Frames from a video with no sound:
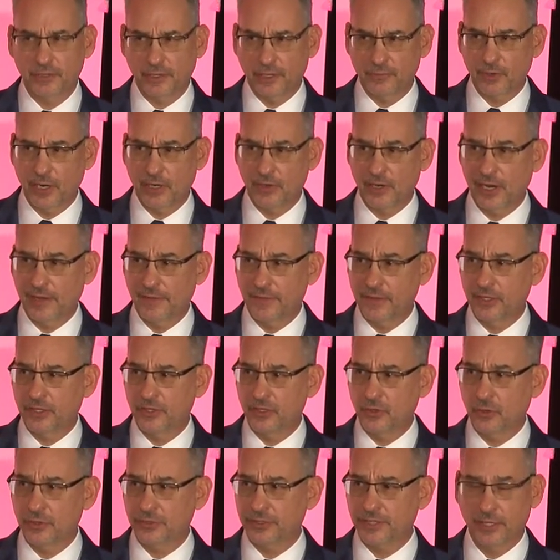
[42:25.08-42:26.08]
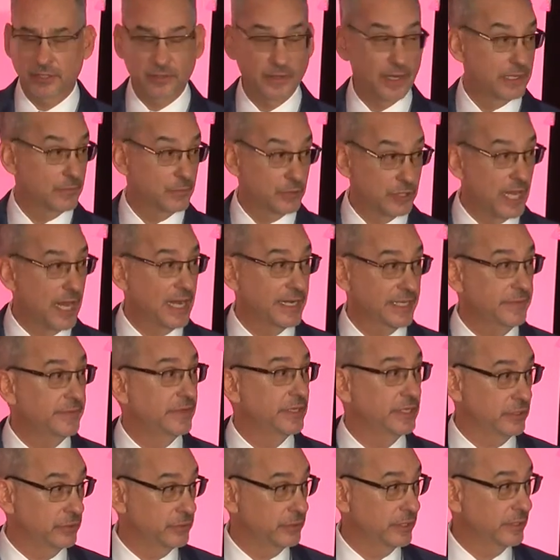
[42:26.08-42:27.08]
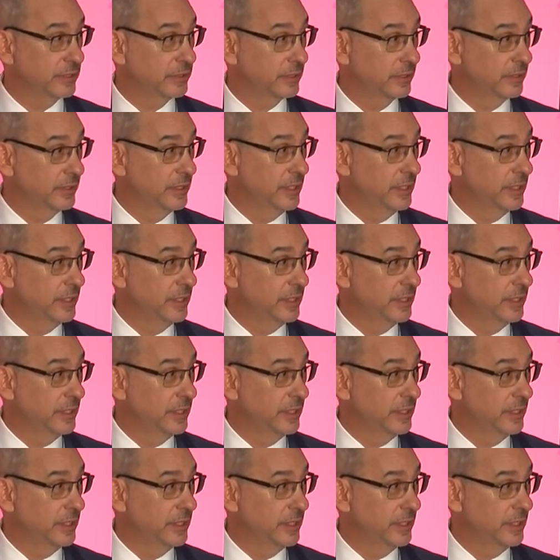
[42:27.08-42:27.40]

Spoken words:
Rhode Island and North Carolina were not in the Union.